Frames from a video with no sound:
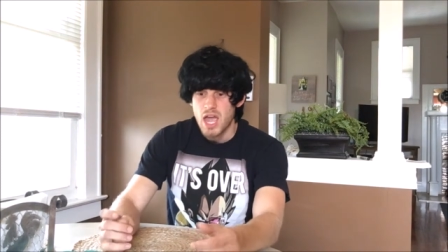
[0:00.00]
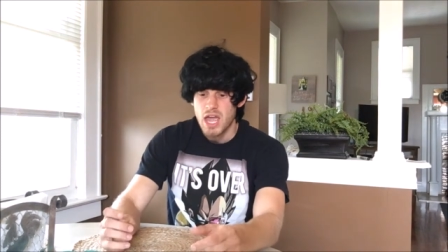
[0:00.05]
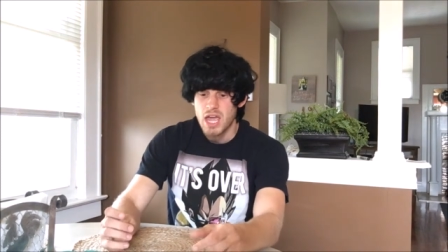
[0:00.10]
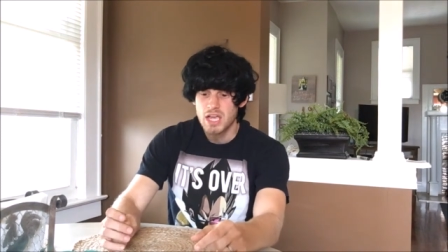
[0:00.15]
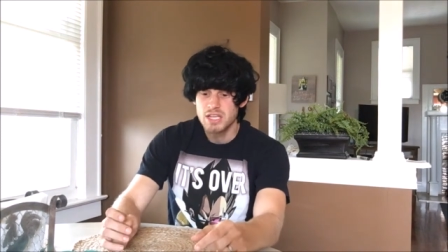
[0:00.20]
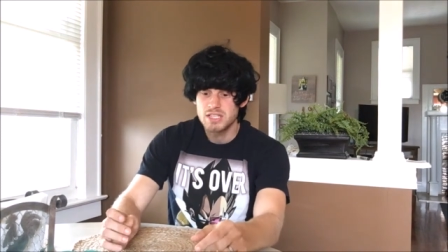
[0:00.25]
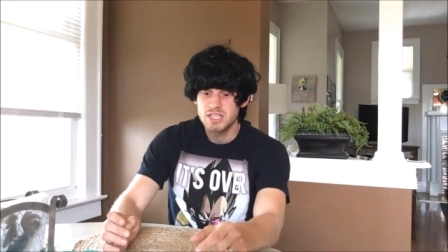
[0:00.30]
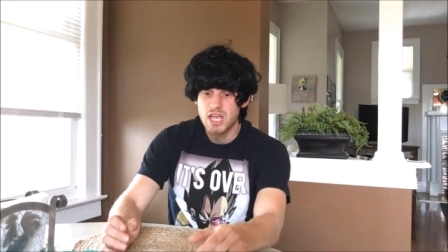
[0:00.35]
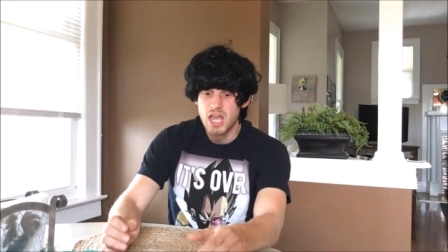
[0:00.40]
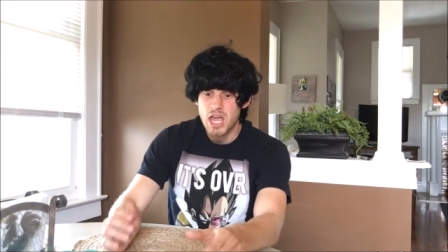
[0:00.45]

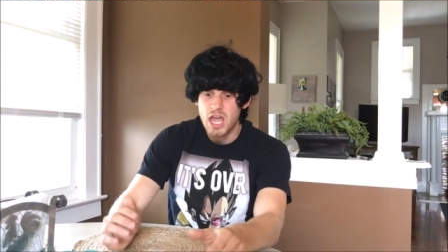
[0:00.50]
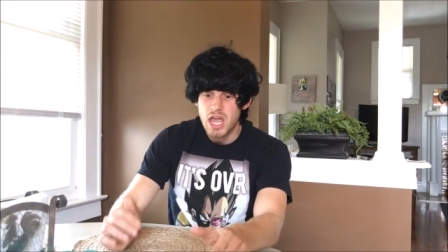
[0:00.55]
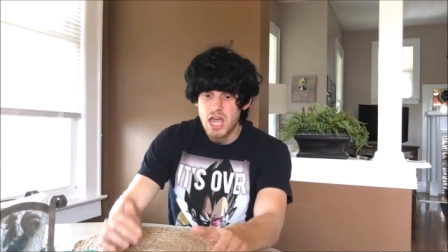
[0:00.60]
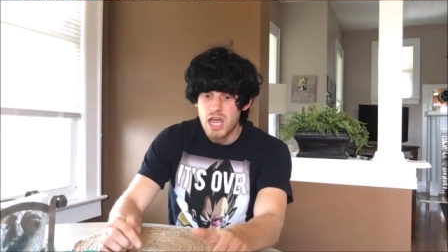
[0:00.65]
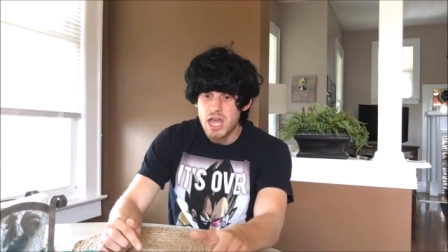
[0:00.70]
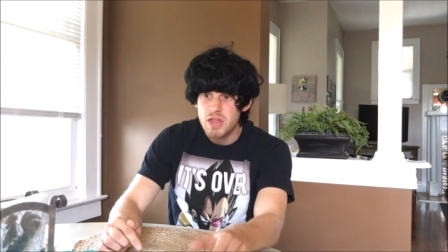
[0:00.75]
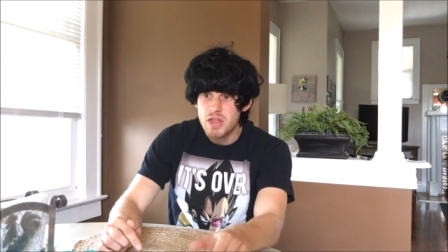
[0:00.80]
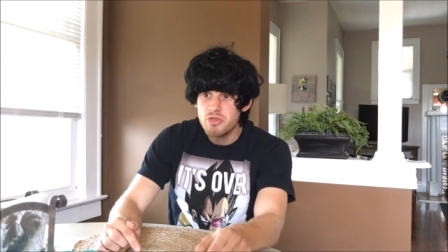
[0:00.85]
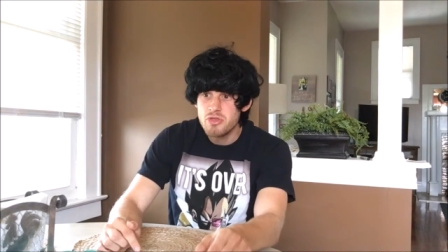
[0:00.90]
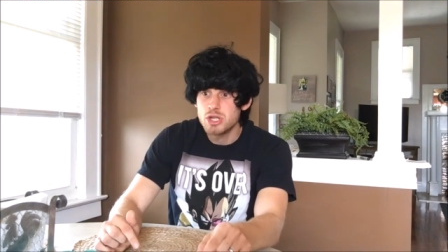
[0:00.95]
is
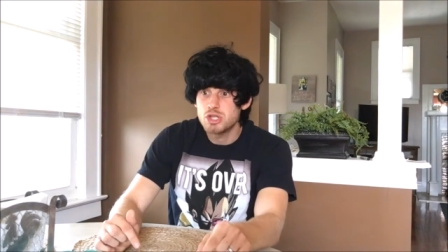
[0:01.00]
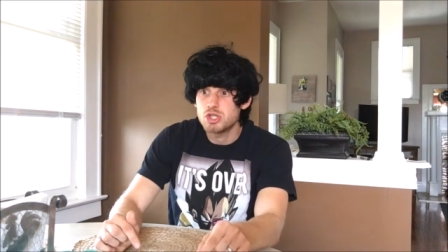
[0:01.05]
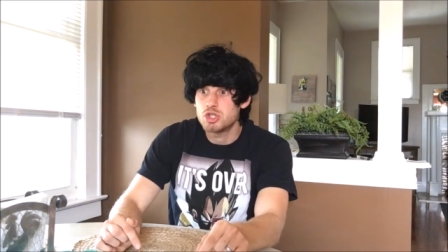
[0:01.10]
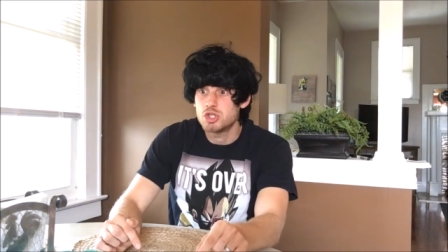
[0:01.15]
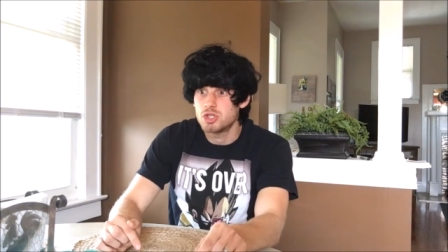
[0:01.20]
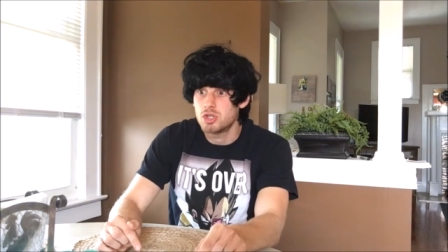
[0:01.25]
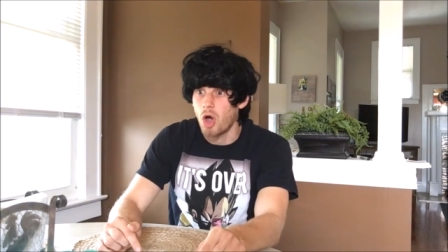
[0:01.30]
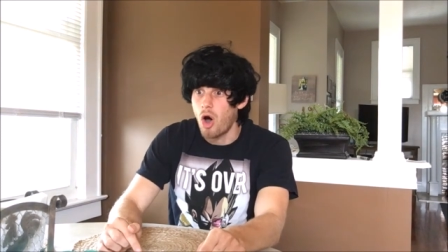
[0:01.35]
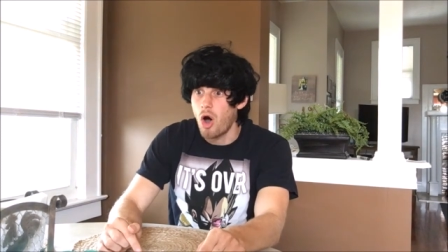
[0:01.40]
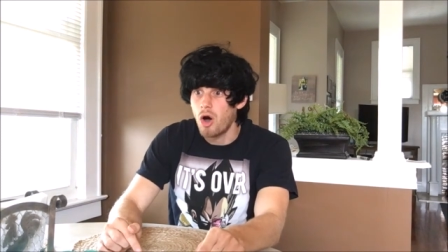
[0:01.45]
in the
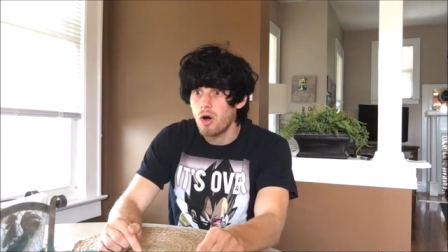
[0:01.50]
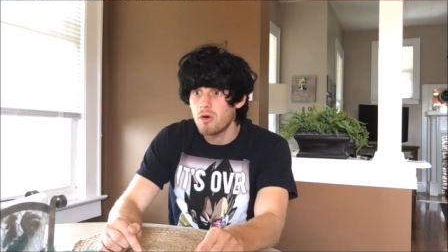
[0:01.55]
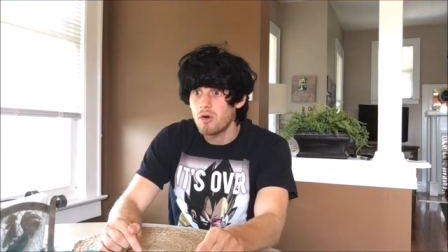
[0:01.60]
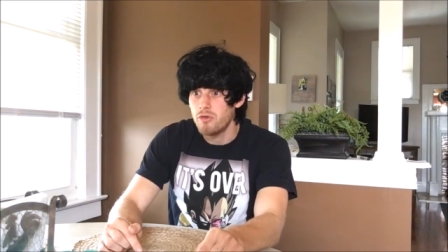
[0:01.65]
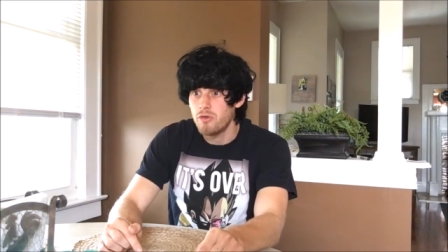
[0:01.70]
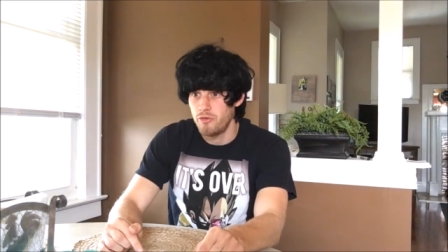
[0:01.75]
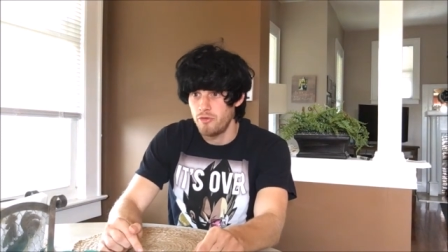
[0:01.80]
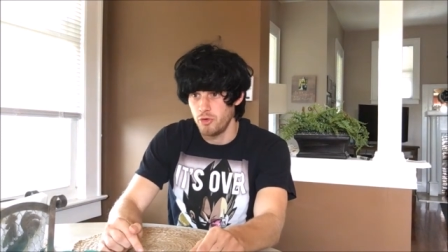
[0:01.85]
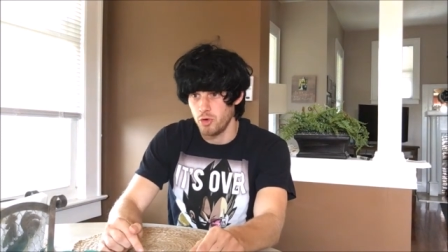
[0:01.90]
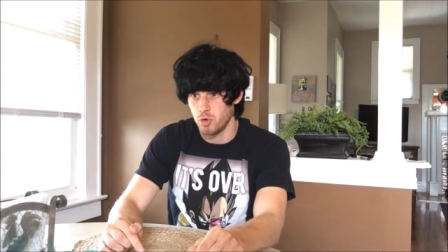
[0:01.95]
dog
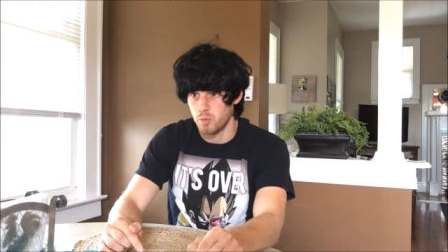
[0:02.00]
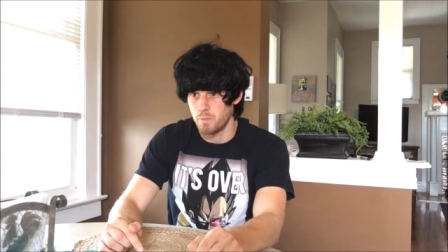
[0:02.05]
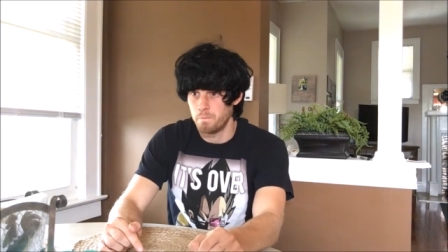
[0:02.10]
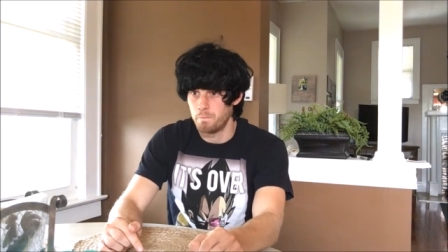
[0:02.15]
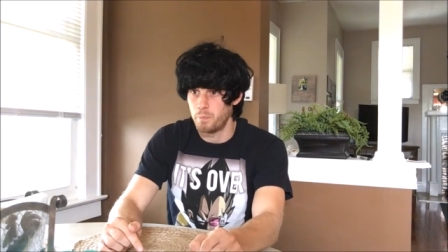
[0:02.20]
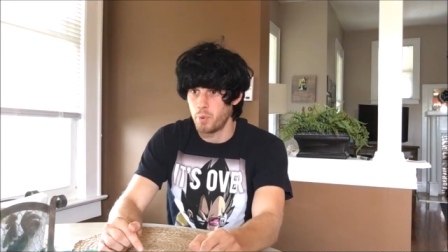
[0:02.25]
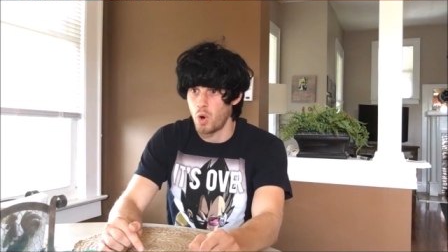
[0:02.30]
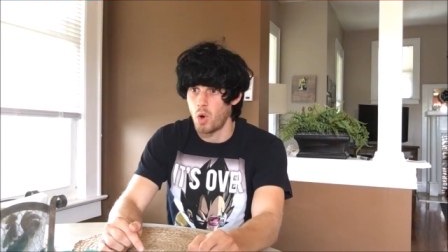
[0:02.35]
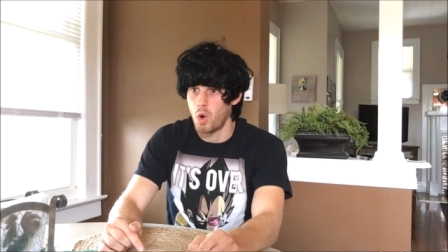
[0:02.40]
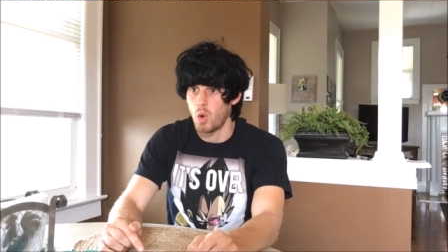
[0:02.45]
food
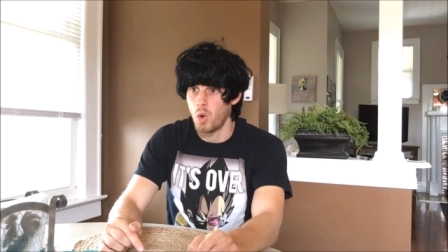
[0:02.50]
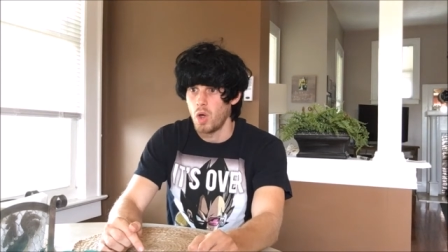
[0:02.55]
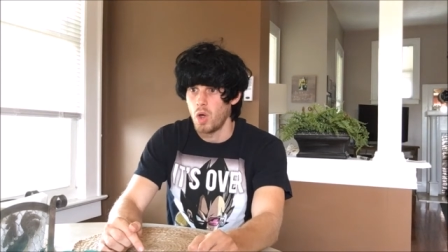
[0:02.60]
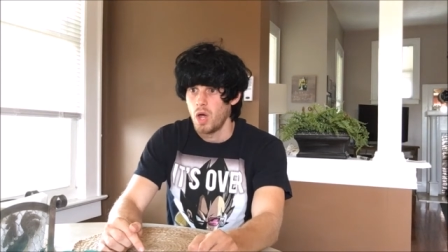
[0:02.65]
bowl.